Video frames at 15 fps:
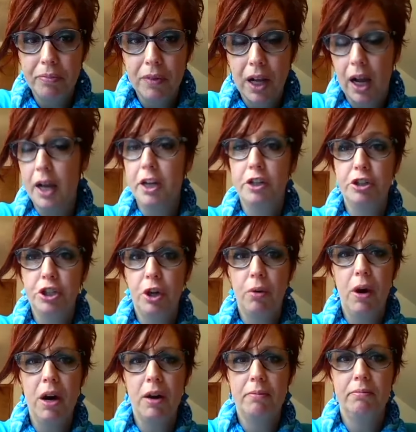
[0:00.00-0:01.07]
How do you show
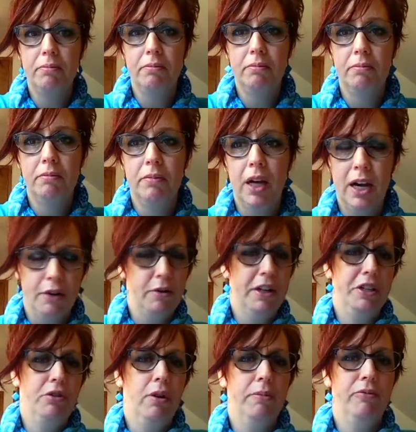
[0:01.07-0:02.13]
up? How do I
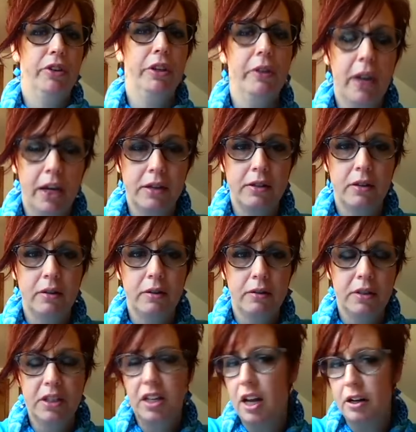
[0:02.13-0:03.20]
show up for you guys?
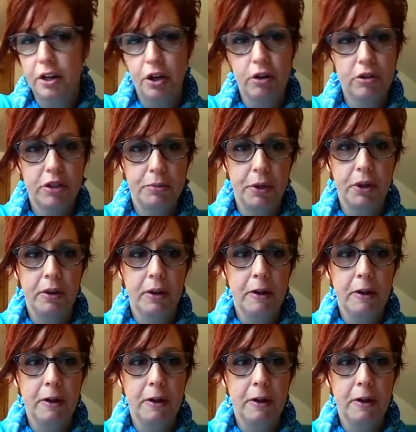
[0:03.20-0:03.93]
It's non negotiable.